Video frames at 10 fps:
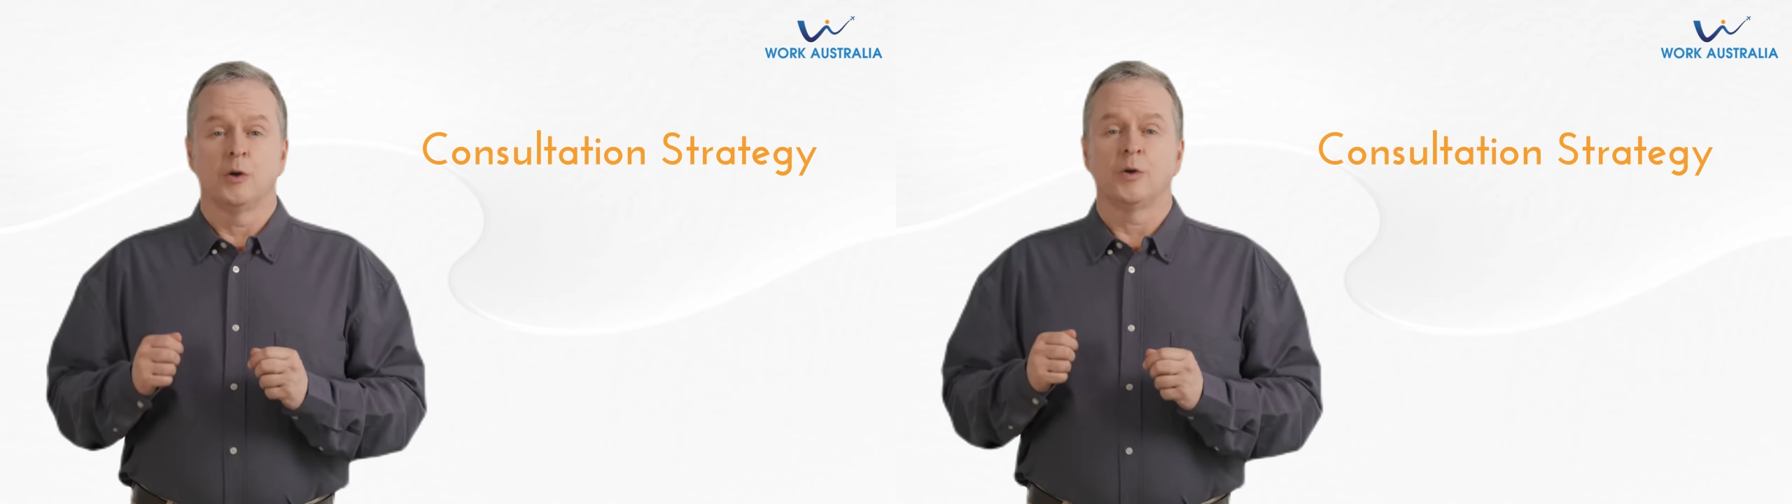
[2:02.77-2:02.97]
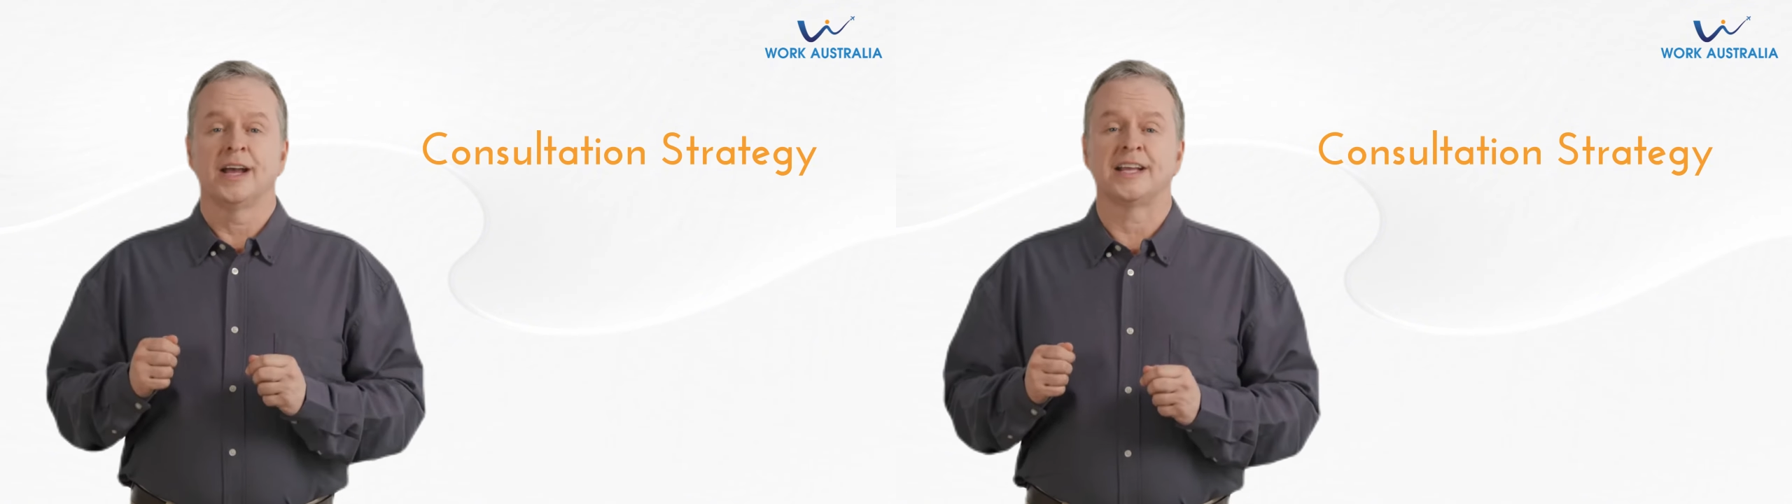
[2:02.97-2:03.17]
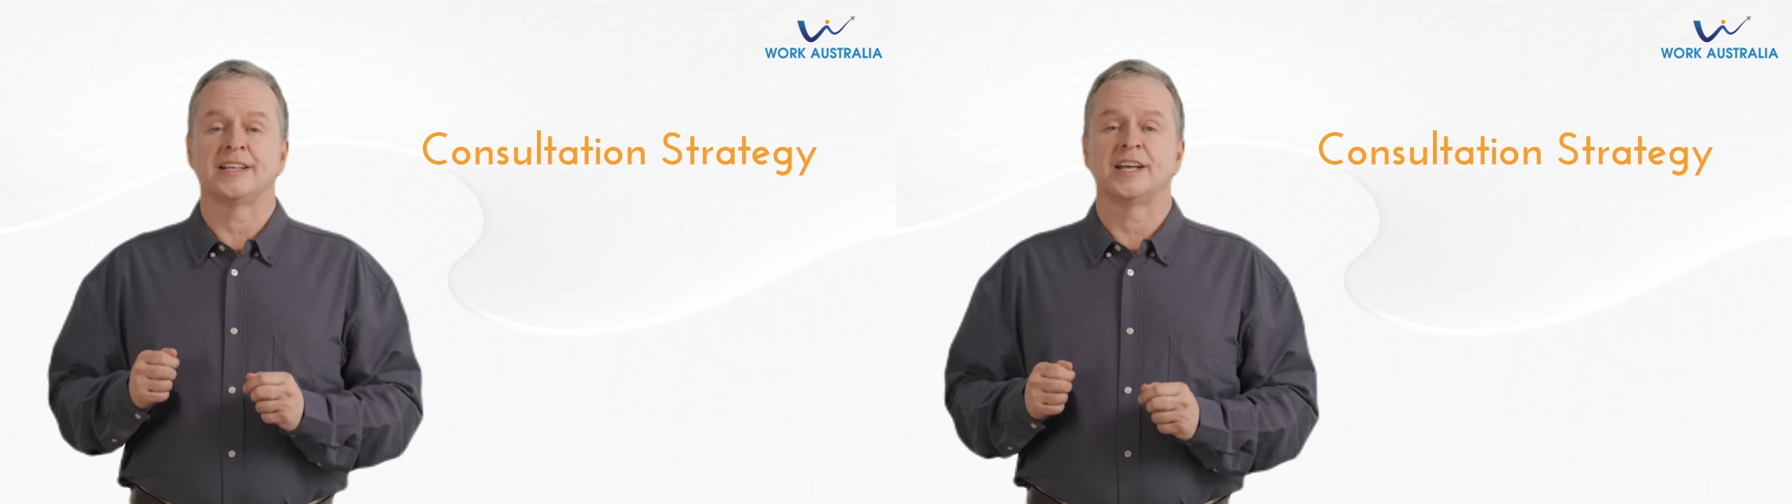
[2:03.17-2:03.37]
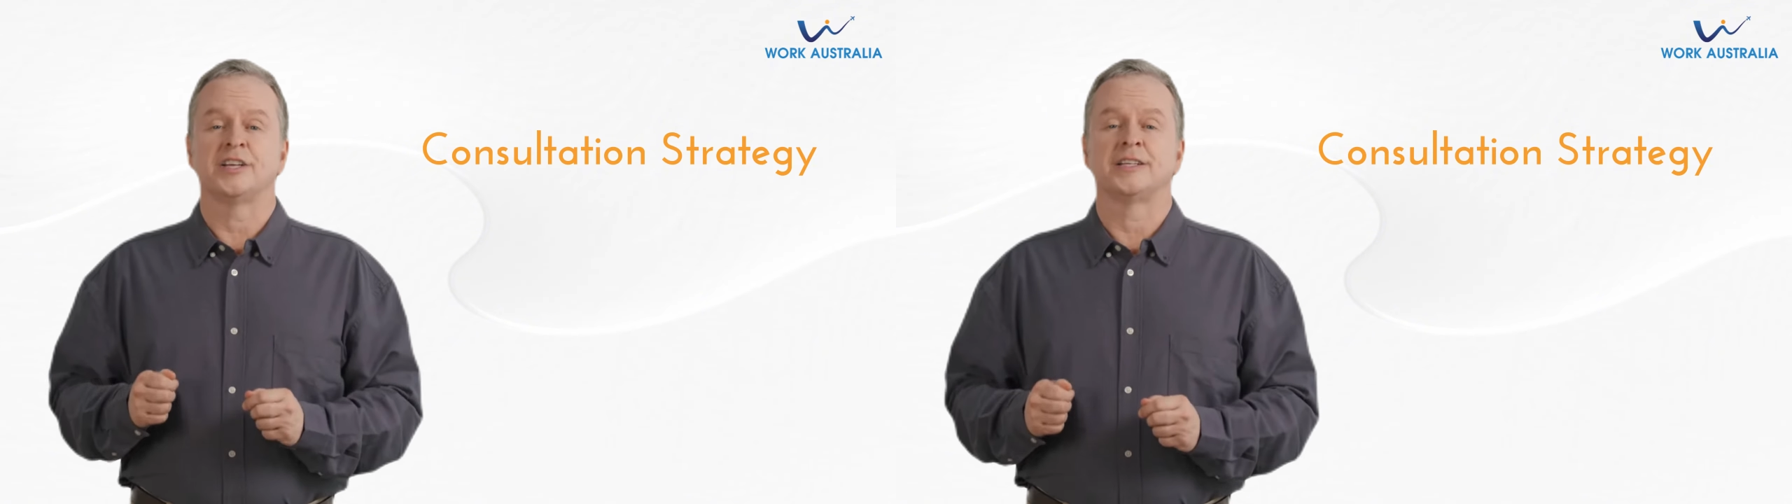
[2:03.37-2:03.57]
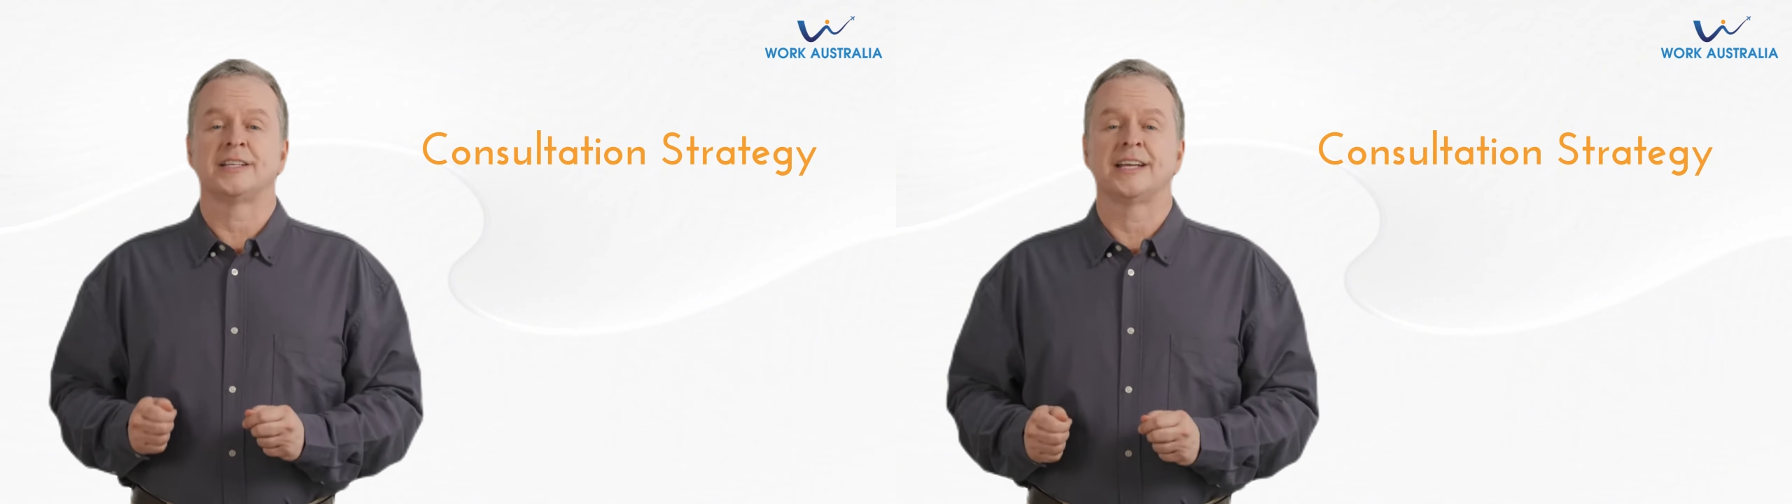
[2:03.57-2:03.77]

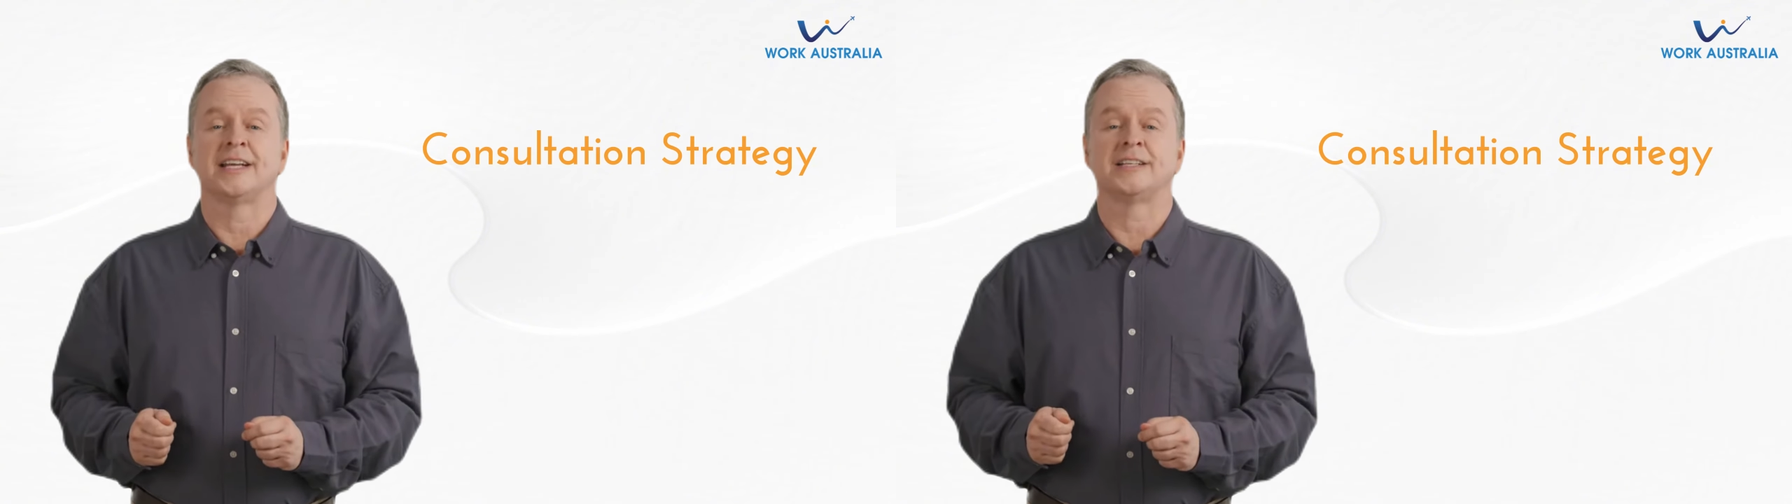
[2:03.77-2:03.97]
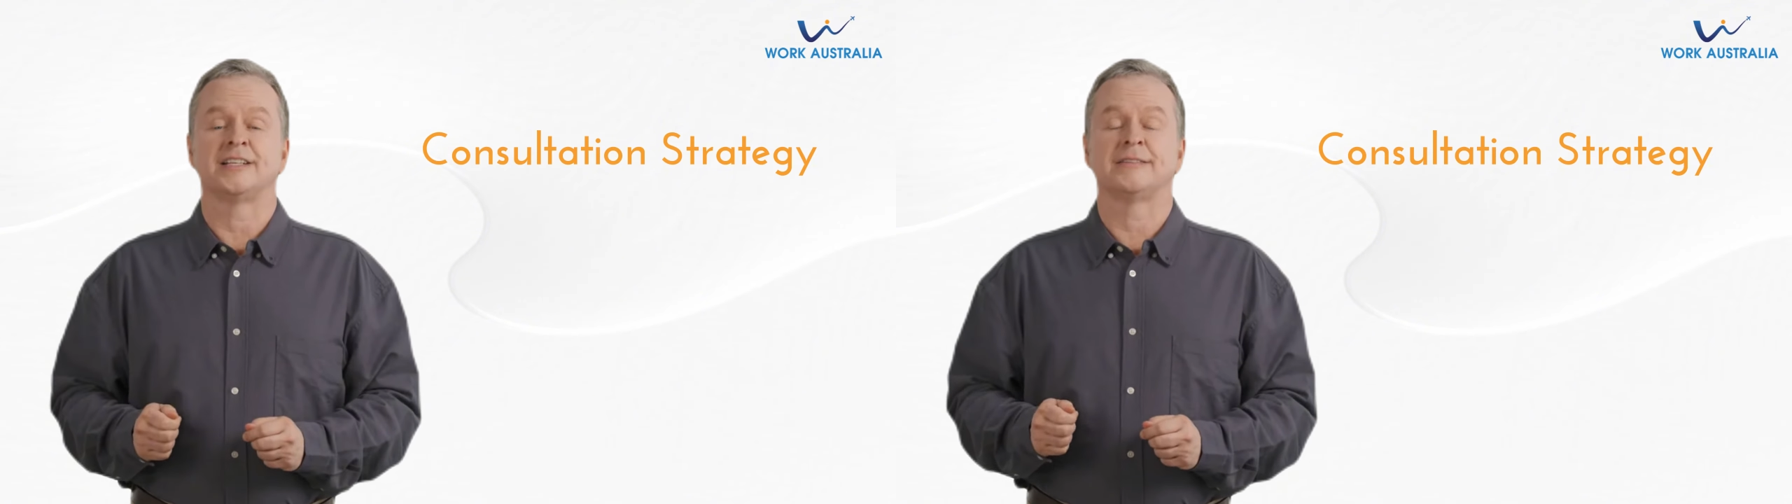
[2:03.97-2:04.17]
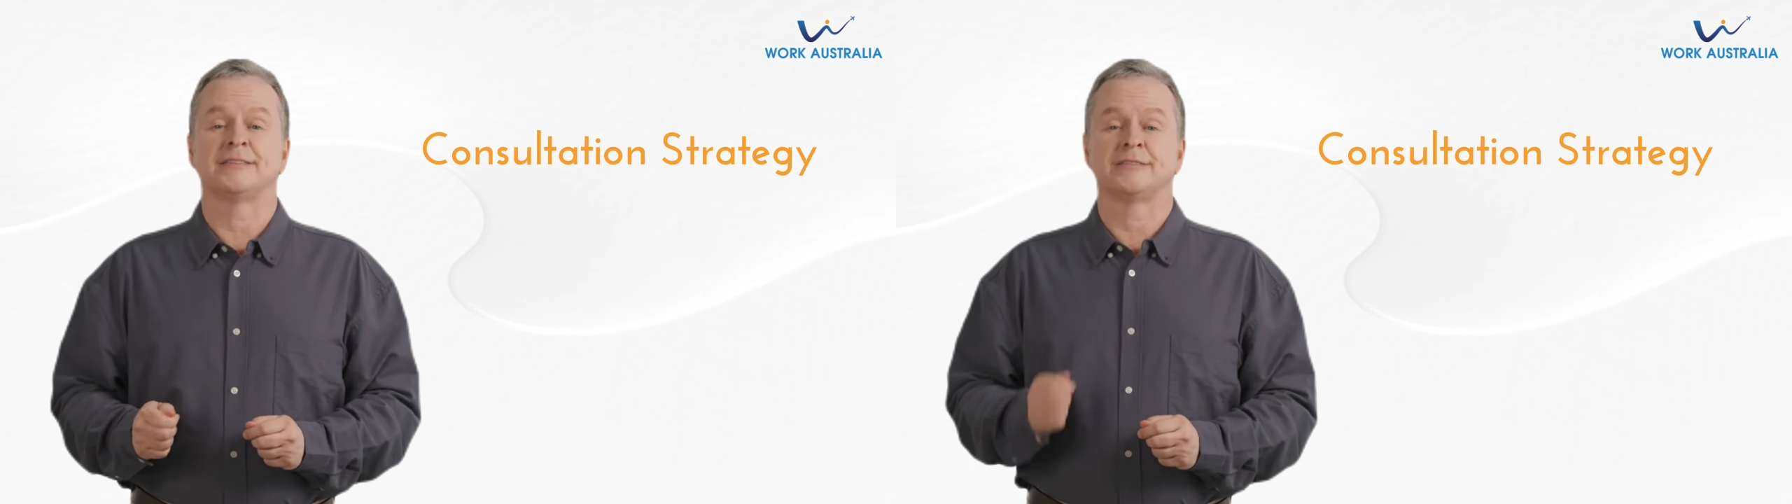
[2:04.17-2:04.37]
organization's needs.